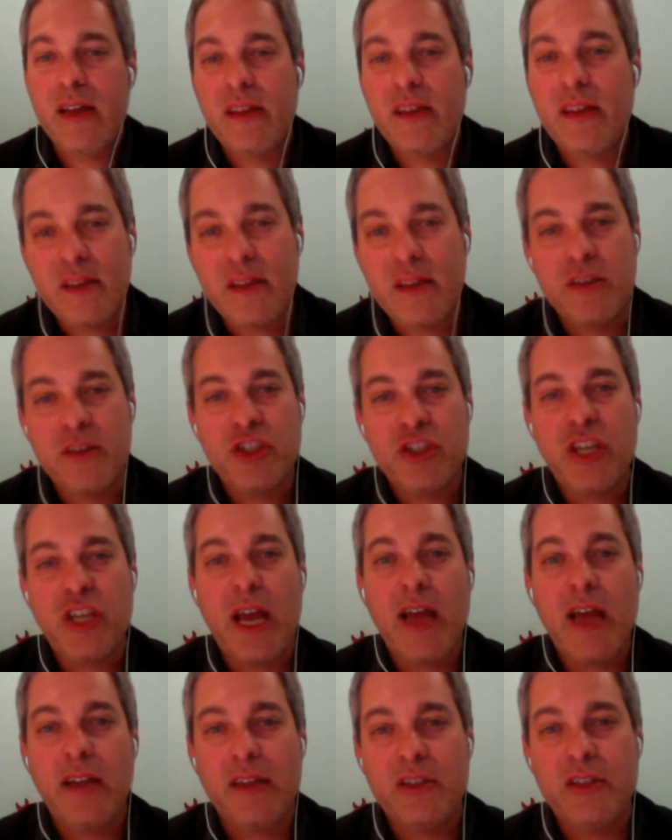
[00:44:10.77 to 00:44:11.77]
I think the
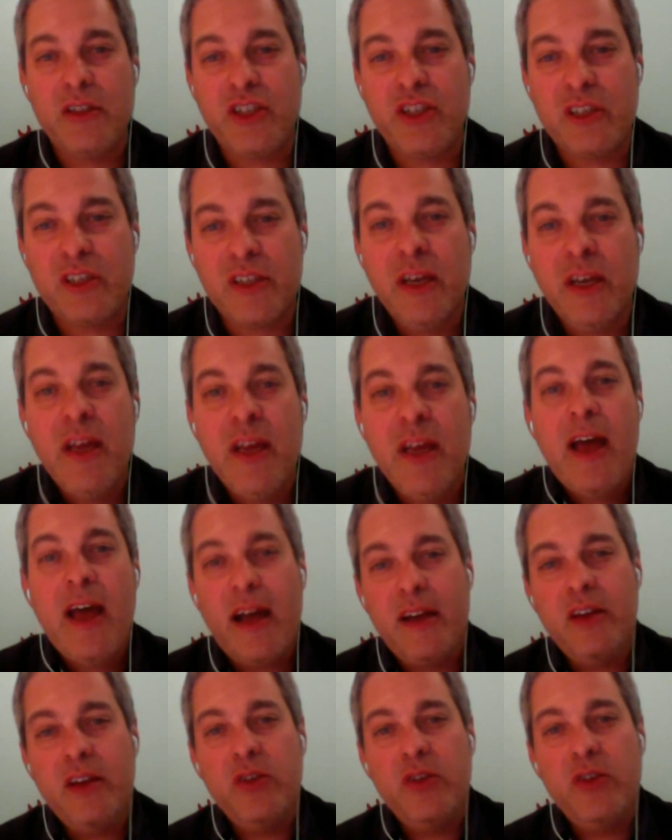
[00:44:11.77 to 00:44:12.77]
challenge is,
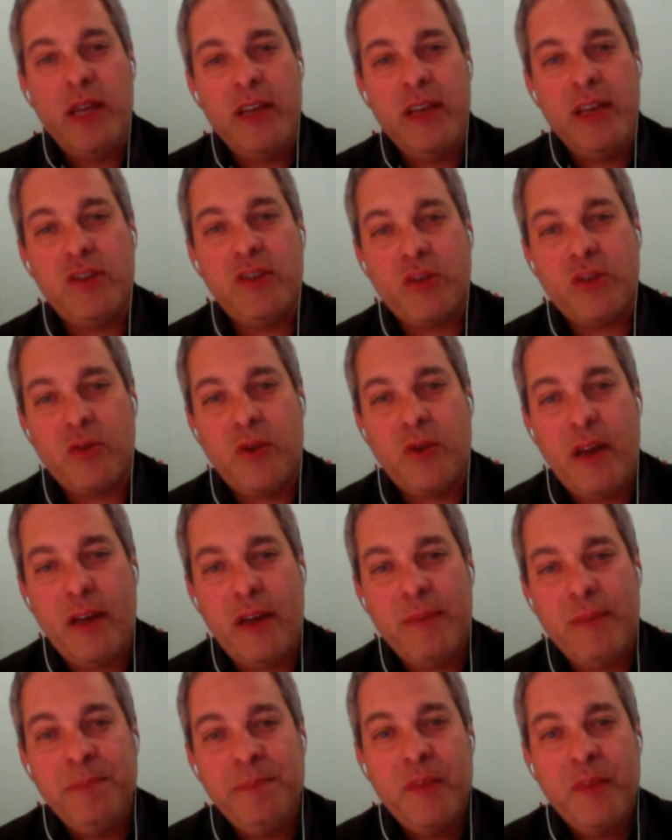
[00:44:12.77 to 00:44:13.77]
how do you
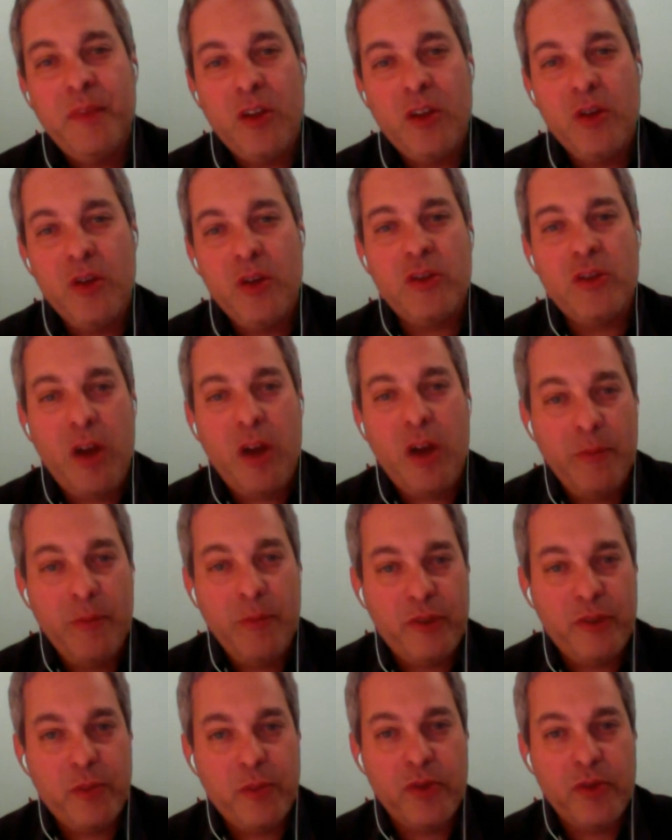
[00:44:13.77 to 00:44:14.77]
integrate those
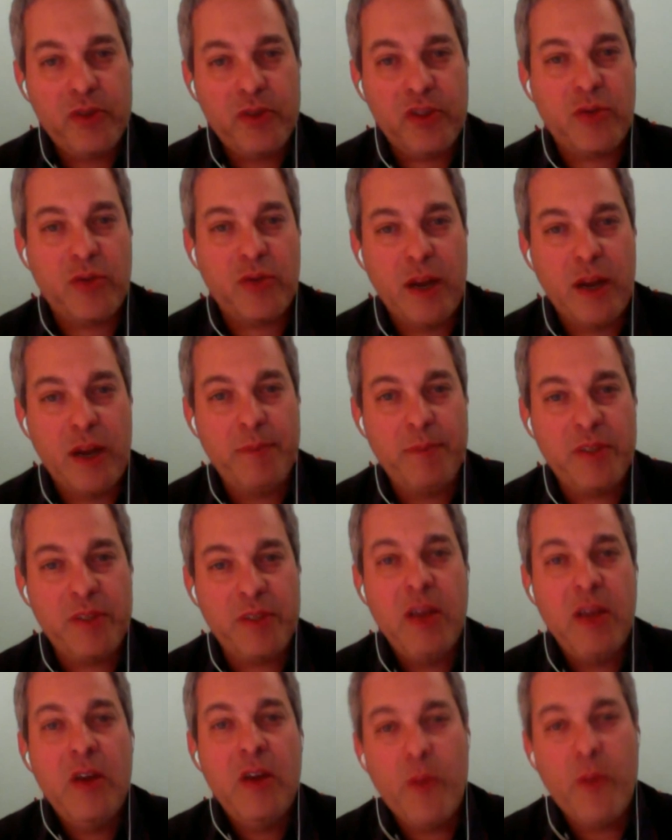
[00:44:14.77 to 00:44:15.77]
comfortable
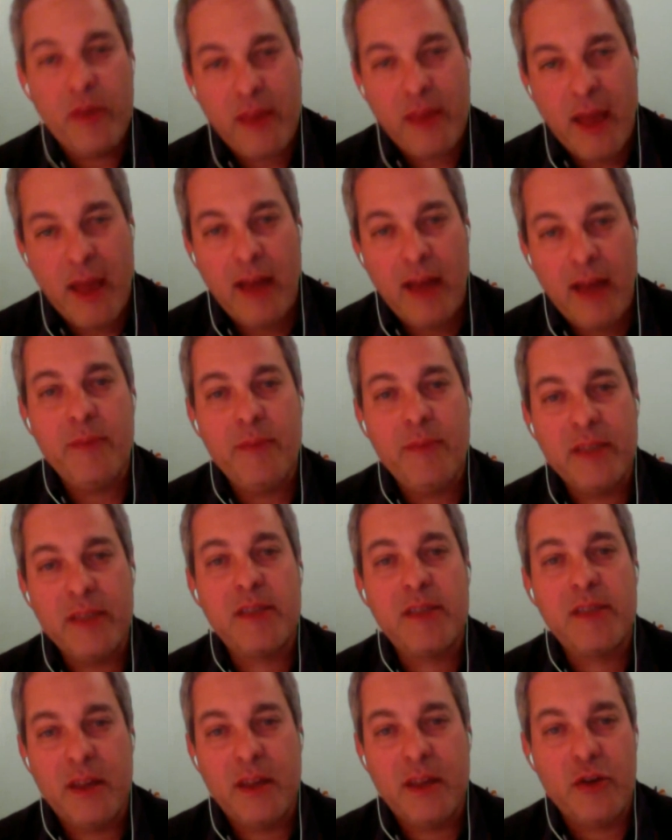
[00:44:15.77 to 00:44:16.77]
scripts with
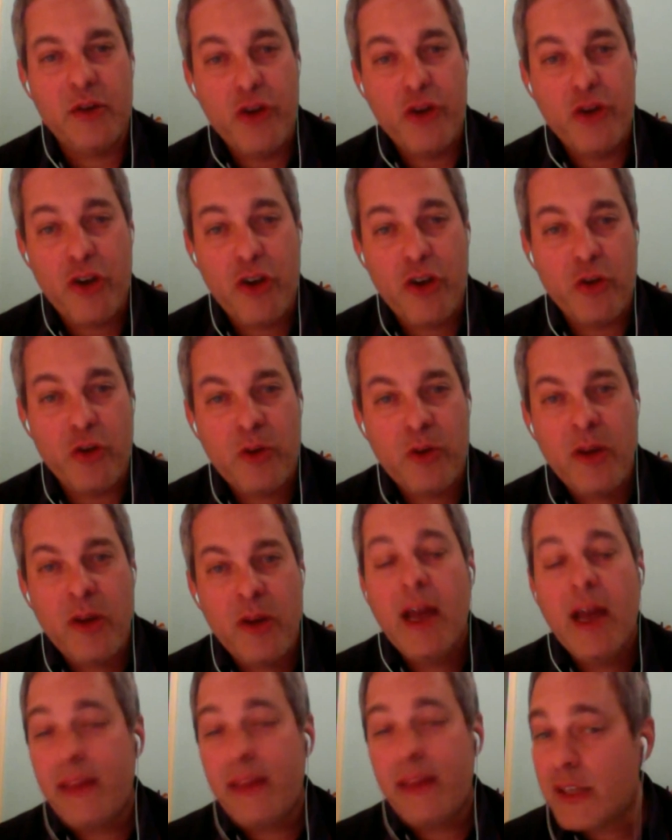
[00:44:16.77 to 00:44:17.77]
elements that are new?
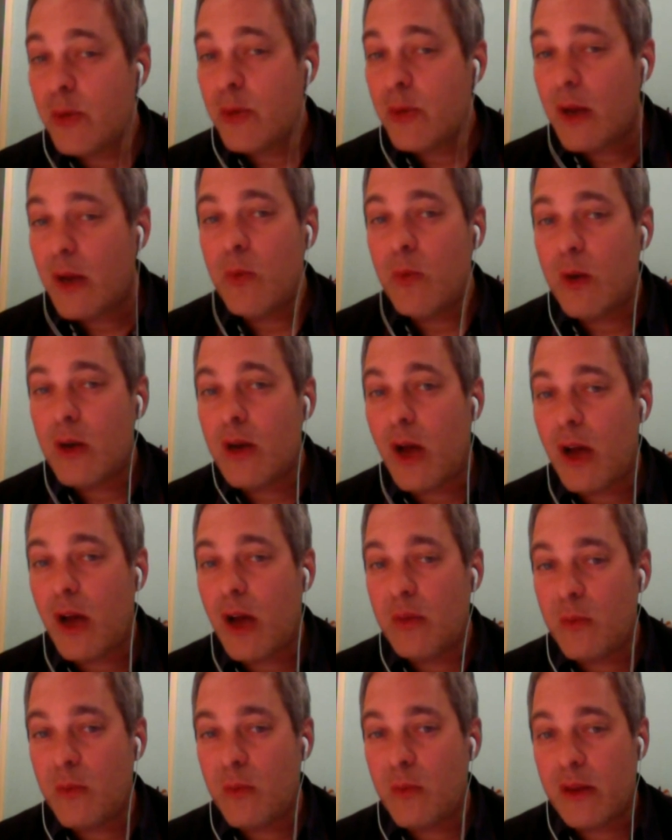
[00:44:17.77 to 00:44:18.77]
And that's what I work
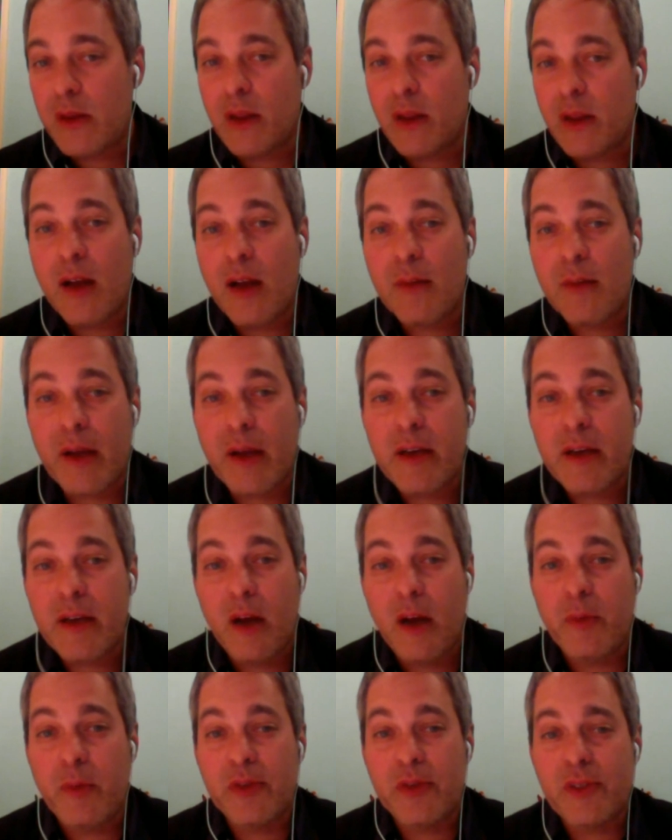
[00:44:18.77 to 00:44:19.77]
on with a lot of my
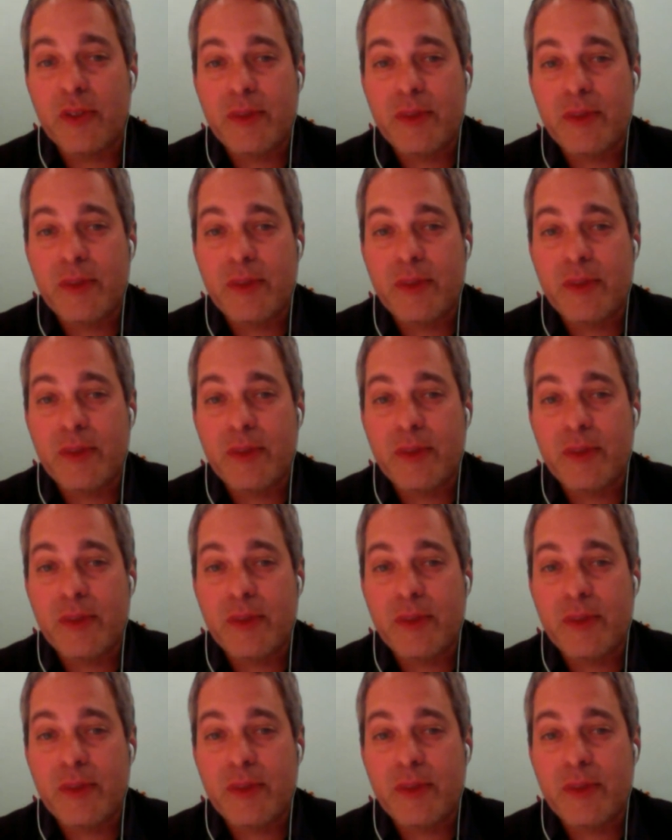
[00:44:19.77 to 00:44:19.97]
couples.